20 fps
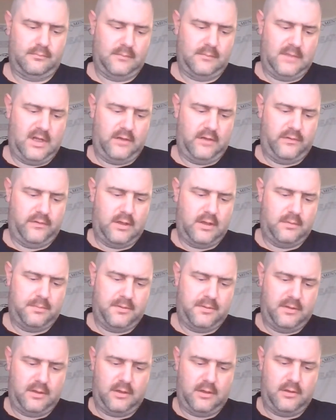that's not the
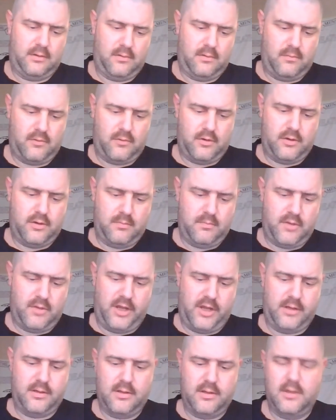particular one,
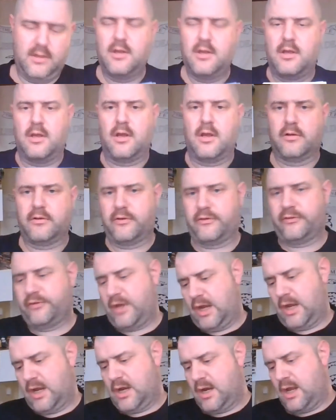but I'm just
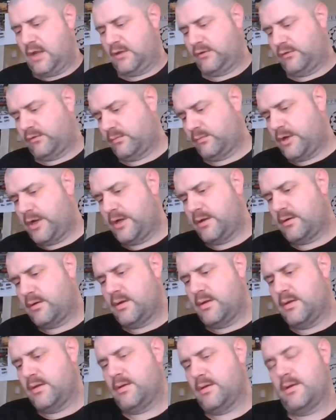saying that's what
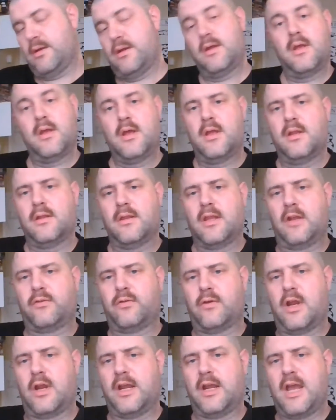
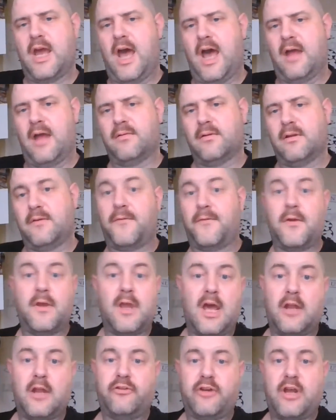I got. And if you
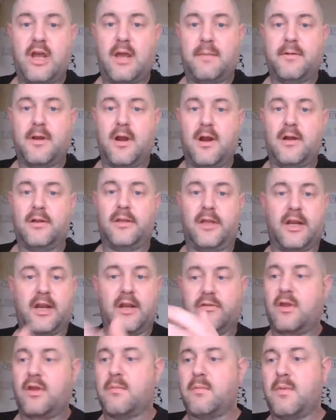got a shop card, like I
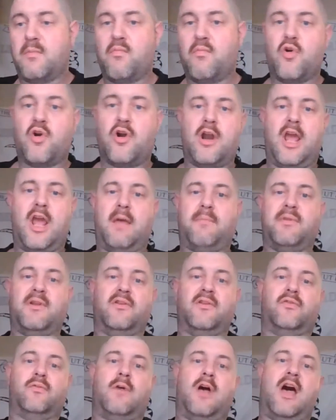said, be more than happy
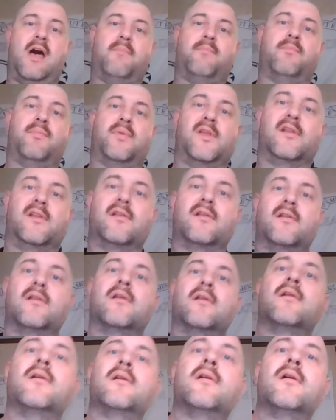to swap, and
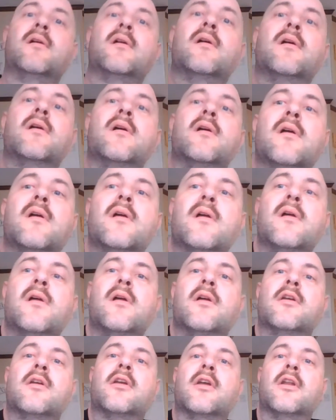
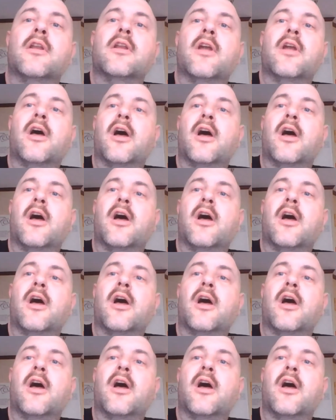you can